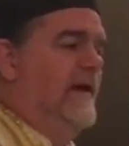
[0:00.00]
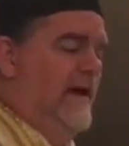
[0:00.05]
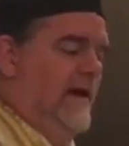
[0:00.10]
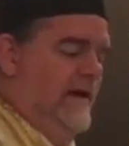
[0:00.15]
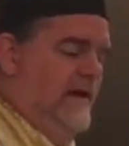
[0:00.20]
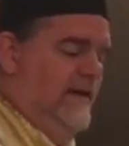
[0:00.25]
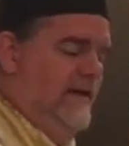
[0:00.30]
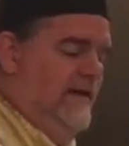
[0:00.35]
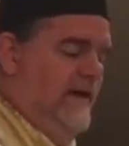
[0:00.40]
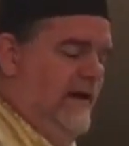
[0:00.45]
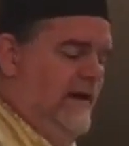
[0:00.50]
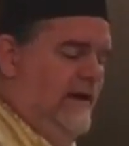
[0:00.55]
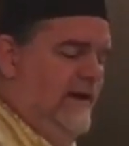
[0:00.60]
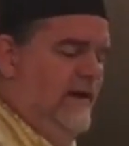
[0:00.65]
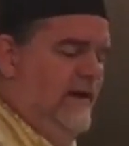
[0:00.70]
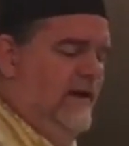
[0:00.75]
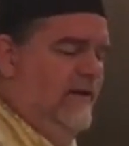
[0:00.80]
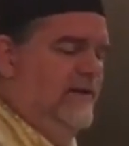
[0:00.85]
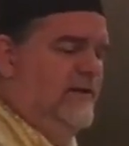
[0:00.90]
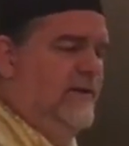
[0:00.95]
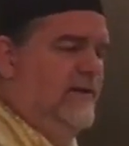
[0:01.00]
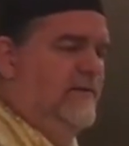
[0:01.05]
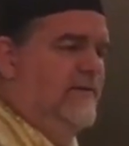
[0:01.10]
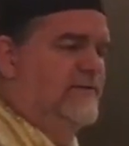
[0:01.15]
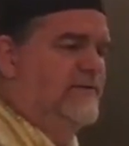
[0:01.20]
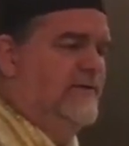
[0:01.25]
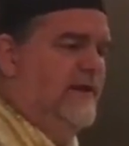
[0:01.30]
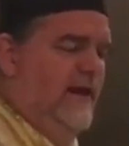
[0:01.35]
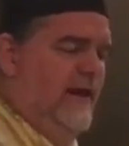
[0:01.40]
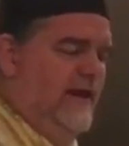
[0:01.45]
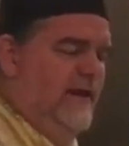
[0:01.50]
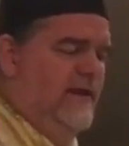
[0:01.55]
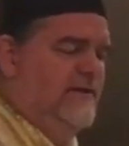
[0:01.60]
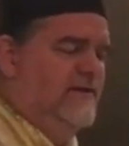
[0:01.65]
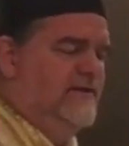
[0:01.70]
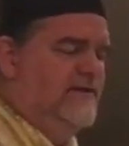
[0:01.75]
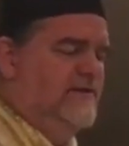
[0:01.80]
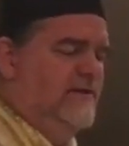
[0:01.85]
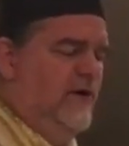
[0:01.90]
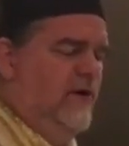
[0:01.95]
And he and he, he sang
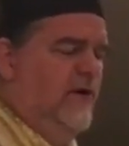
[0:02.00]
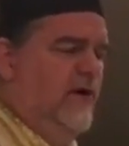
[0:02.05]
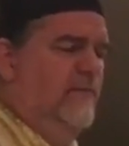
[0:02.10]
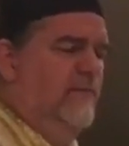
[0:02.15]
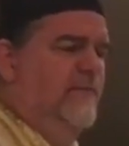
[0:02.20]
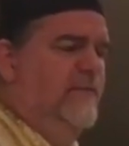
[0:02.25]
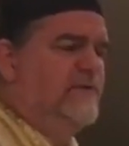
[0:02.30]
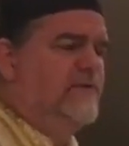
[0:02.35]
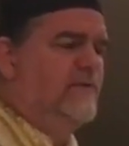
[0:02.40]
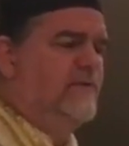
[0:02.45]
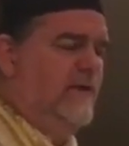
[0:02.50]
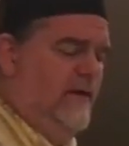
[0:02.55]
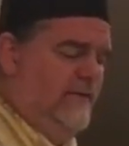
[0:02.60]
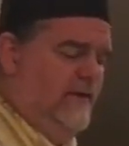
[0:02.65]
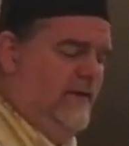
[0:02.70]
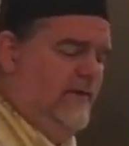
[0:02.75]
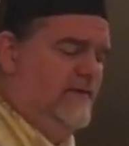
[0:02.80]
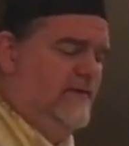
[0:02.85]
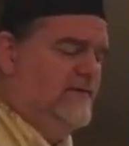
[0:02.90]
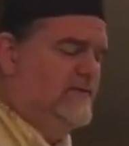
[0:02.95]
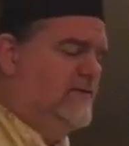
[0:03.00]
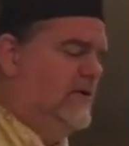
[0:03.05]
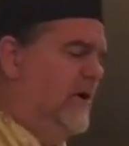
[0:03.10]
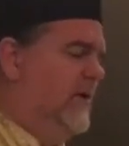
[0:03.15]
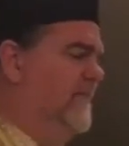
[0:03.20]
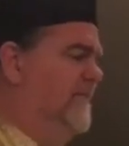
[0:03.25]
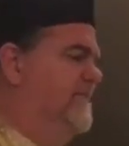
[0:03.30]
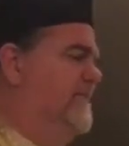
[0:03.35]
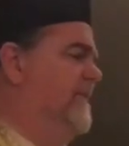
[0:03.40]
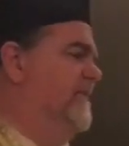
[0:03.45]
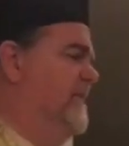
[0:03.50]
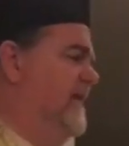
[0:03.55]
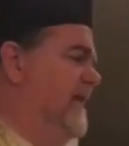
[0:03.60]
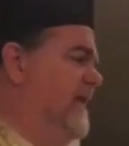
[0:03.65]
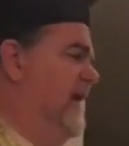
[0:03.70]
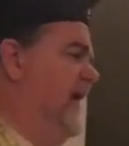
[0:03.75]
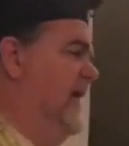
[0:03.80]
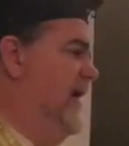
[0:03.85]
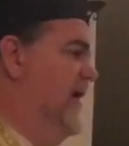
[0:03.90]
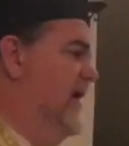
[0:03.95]
his song Miserere, Psalm
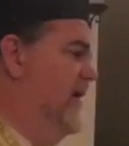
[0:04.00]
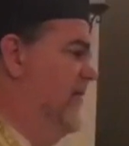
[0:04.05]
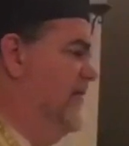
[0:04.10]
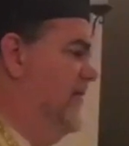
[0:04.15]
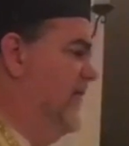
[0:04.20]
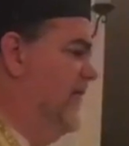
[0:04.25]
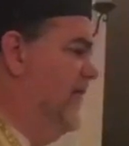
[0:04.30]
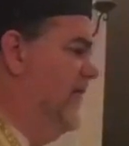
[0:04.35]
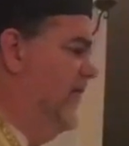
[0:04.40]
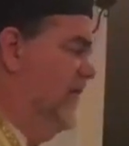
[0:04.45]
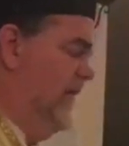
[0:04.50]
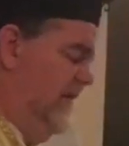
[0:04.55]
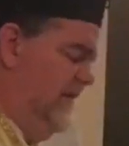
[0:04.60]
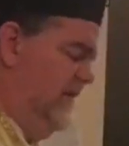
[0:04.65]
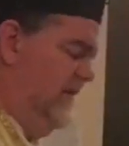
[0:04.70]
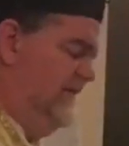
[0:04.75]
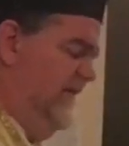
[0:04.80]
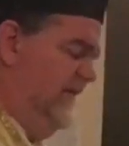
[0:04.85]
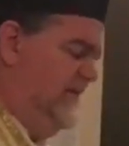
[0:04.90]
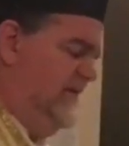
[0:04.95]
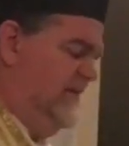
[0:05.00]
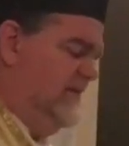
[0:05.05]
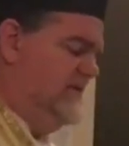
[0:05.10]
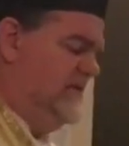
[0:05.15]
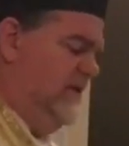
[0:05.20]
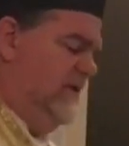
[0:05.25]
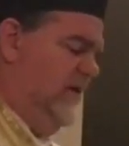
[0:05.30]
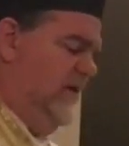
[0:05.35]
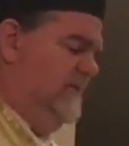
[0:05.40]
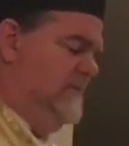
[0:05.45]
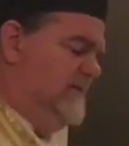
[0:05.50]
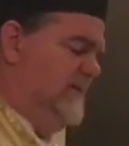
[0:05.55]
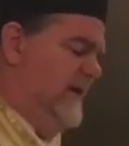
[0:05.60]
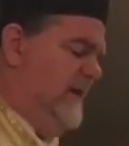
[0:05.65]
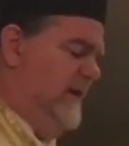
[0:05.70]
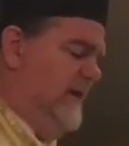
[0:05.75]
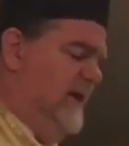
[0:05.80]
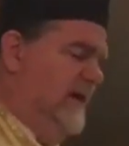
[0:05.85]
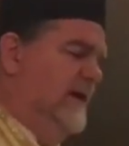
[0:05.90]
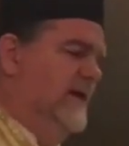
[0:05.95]
50 of the whole 150
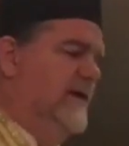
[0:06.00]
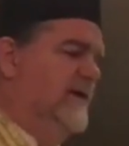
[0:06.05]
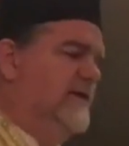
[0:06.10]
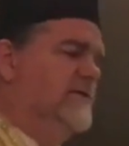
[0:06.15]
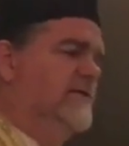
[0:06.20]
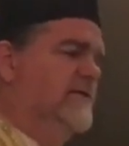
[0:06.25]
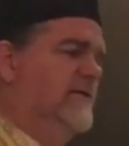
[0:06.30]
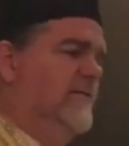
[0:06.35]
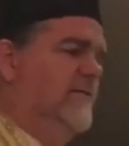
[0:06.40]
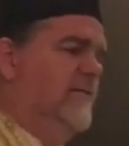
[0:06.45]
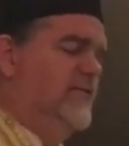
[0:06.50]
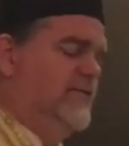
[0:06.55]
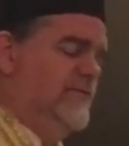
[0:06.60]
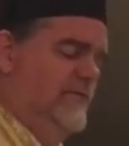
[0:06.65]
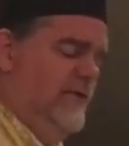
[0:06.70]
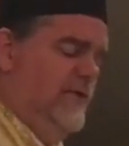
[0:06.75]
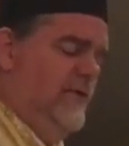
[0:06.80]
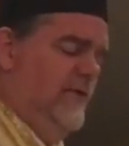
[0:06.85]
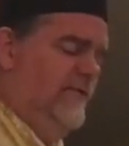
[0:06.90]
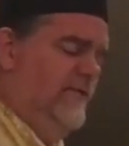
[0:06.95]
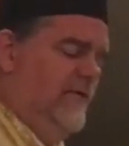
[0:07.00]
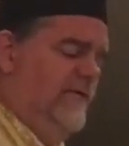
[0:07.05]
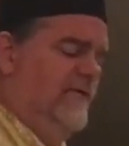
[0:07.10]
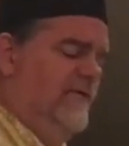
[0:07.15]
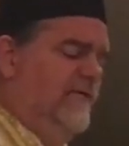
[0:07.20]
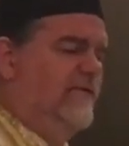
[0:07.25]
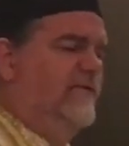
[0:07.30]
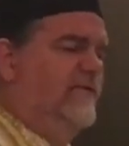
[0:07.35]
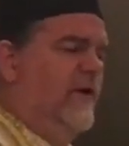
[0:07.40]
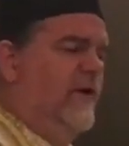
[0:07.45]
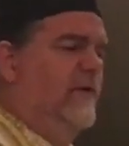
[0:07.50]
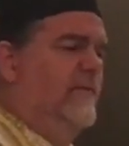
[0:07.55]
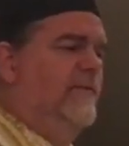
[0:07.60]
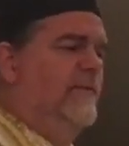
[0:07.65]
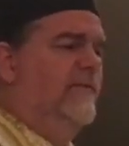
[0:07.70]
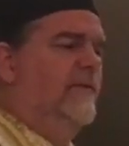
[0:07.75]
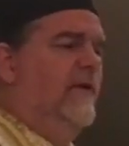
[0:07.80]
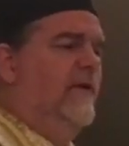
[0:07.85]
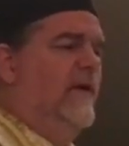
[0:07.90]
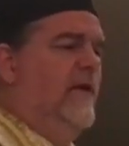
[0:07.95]
Psalms. It is one of the most beautiful of the
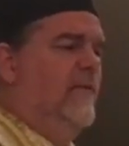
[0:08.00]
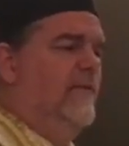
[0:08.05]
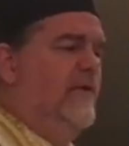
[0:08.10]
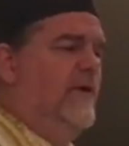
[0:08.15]
Psalms.